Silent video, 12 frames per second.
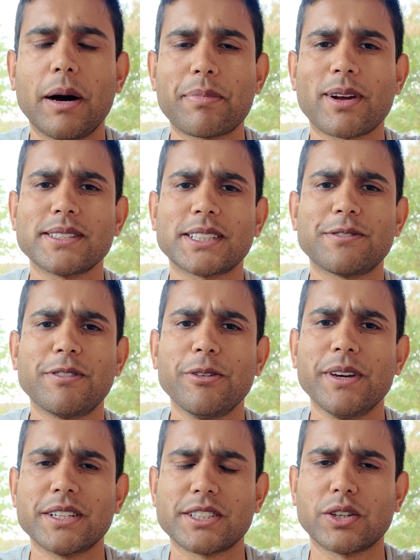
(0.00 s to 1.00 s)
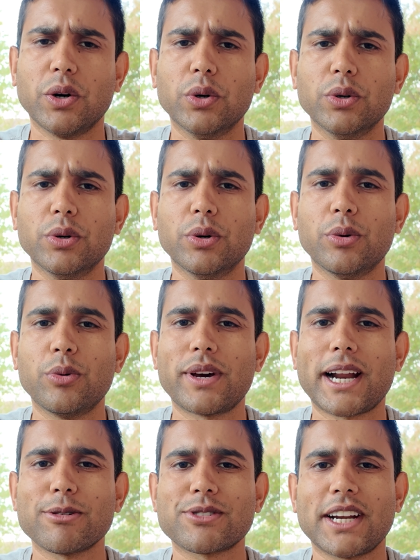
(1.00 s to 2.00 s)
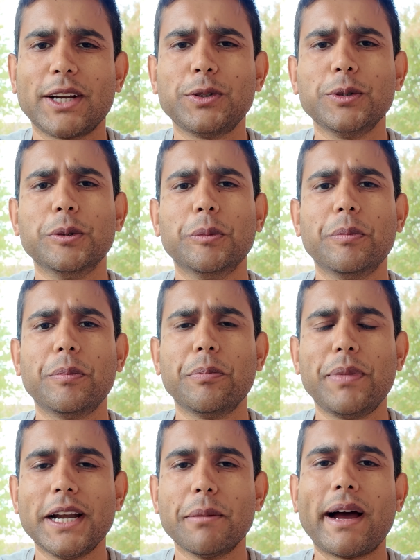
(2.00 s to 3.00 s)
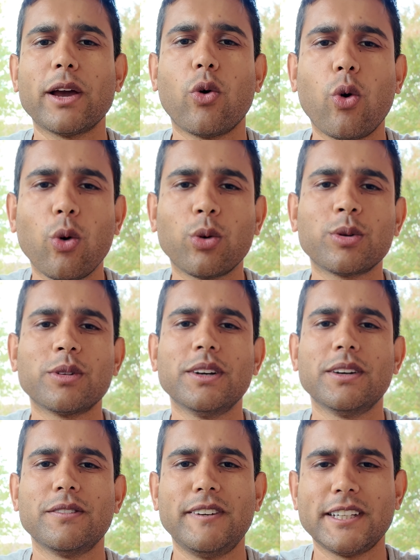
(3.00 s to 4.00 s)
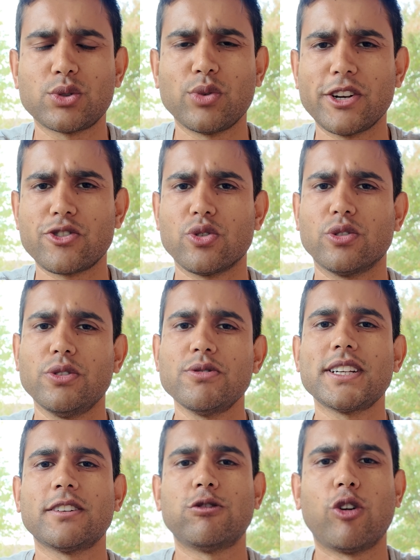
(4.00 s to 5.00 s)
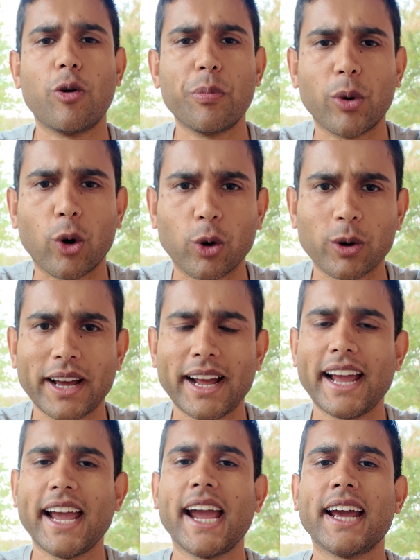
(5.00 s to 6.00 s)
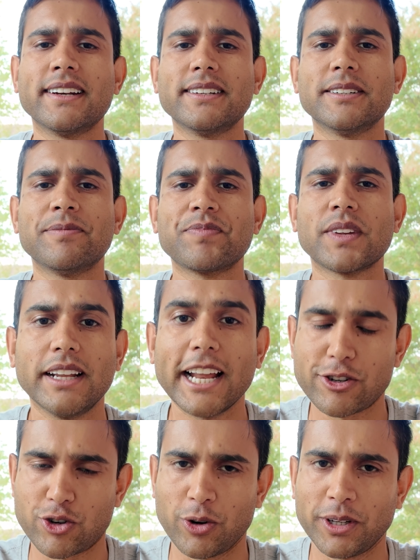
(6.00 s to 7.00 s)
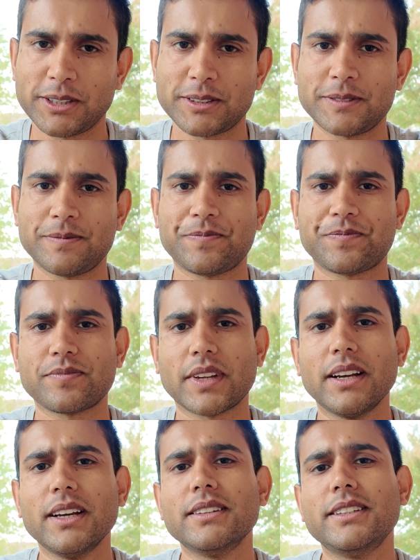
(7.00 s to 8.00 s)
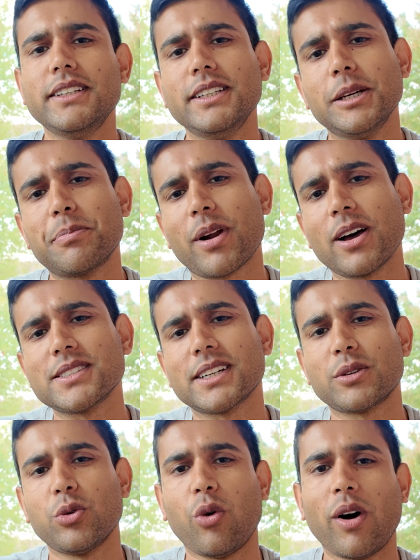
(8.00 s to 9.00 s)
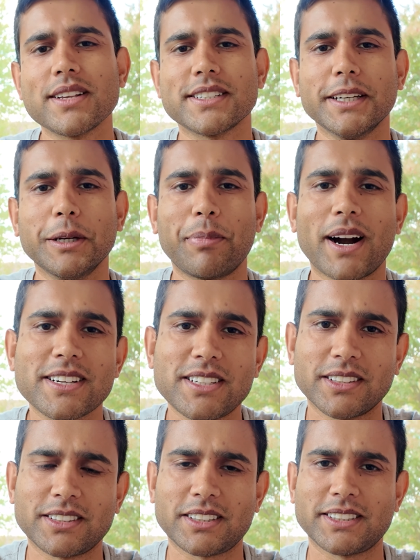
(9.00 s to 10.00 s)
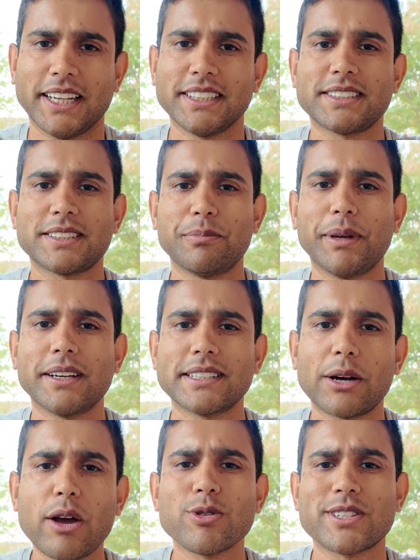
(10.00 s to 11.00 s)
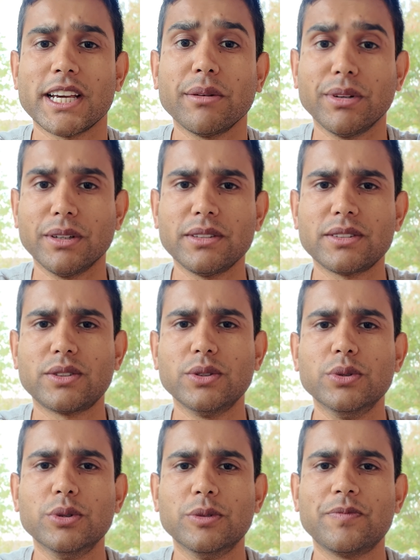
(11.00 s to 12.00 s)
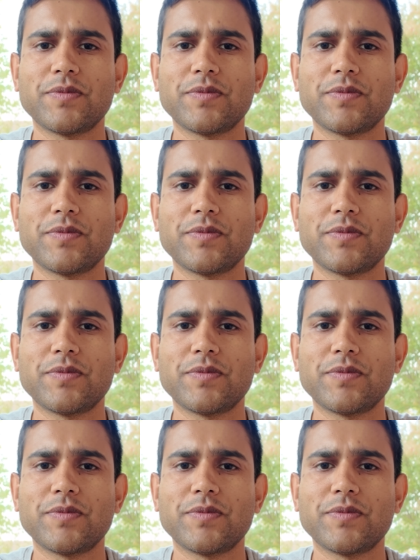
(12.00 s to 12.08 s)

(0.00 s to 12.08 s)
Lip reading: projects a few years ago, where I was trying to build my own fixed wing drone using foam board and electronics. The project was a partial success because I was able to